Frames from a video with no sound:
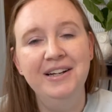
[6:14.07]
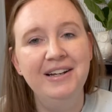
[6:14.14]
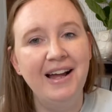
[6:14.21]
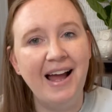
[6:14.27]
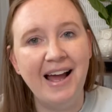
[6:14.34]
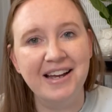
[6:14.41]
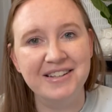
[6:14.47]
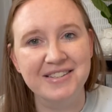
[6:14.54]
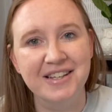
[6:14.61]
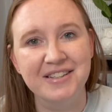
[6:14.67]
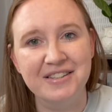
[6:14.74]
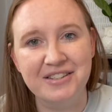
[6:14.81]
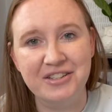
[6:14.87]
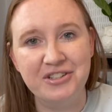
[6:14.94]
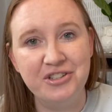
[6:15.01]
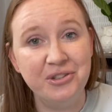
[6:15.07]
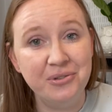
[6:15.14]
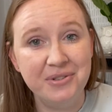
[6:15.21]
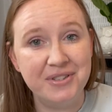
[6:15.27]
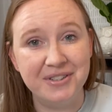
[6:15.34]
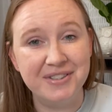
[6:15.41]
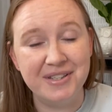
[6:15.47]
access to
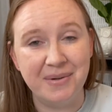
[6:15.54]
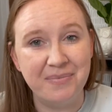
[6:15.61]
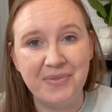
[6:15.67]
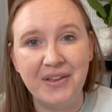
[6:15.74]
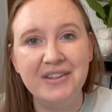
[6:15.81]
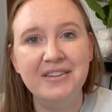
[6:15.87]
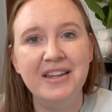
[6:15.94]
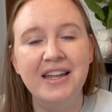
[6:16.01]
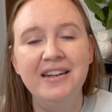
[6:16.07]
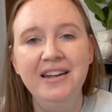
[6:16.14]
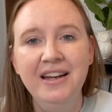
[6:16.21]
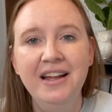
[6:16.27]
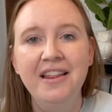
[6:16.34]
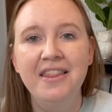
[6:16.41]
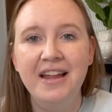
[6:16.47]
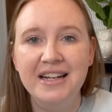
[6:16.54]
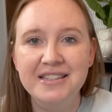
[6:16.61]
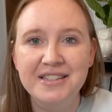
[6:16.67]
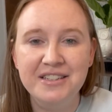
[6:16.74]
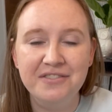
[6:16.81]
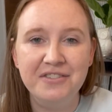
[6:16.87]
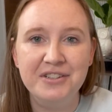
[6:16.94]
juice or something, then that's
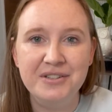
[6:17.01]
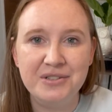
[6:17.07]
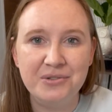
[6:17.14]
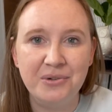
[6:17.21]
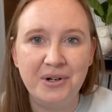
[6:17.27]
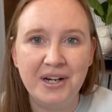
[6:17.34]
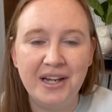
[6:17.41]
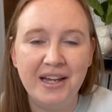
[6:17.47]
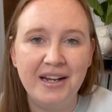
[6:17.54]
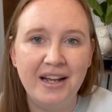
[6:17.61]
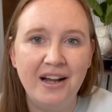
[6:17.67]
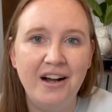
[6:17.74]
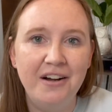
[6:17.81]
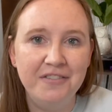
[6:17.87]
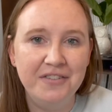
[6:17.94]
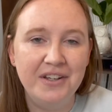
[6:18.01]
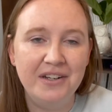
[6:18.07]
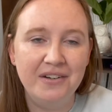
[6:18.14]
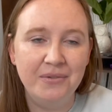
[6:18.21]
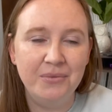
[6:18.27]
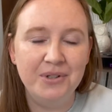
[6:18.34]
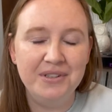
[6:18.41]
a different story, and I
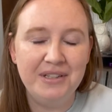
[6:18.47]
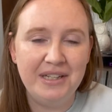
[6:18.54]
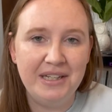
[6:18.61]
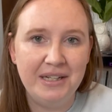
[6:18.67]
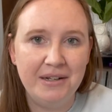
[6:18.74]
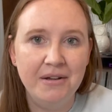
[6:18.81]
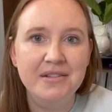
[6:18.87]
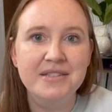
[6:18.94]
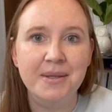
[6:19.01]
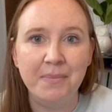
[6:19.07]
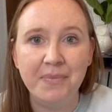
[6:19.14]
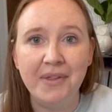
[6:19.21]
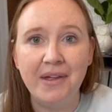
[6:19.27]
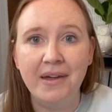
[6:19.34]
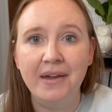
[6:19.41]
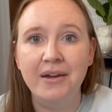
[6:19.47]
often will need something